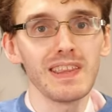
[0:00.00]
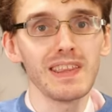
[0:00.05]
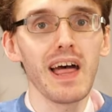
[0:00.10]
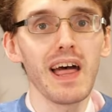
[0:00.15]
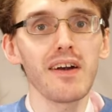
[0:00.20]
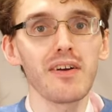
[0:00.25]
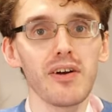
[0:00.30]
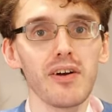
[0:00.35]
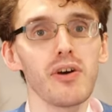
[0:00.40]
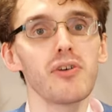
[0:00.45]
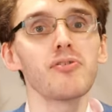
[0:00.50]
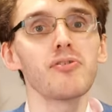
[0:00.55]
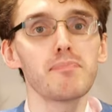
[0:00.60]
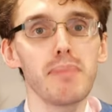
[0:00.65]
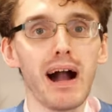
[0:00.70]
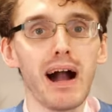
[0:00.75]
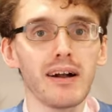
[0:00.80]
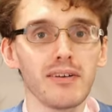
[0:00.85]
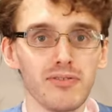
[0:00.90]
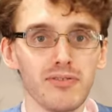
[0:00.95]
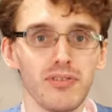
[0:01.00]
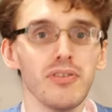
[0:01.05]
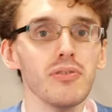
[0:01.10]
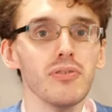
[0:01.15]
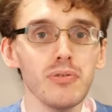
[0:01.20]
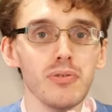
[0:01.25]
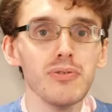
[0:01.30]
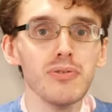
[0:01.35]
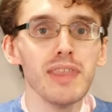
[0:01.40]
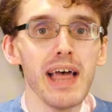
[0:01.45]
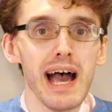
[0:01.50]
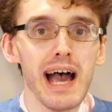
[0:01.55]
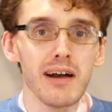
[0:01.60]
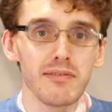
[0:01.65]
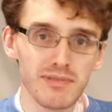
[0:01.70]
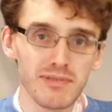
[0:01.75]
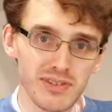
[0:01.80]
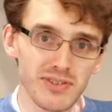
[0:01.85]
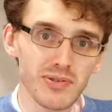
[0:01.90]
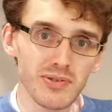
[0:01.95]
and that goes back to
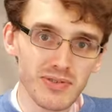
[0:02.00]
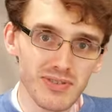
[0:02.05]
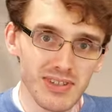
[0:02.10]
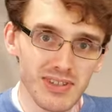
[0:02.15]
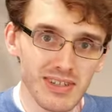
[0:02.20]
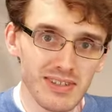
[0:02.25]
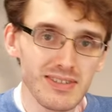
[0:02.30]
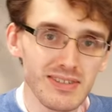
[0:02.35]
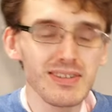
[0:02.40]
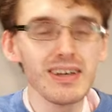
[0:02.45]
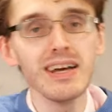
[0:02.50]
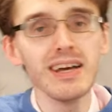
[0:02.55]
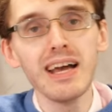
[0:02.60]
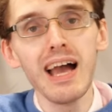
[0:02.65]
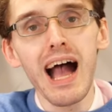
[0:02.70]
their resources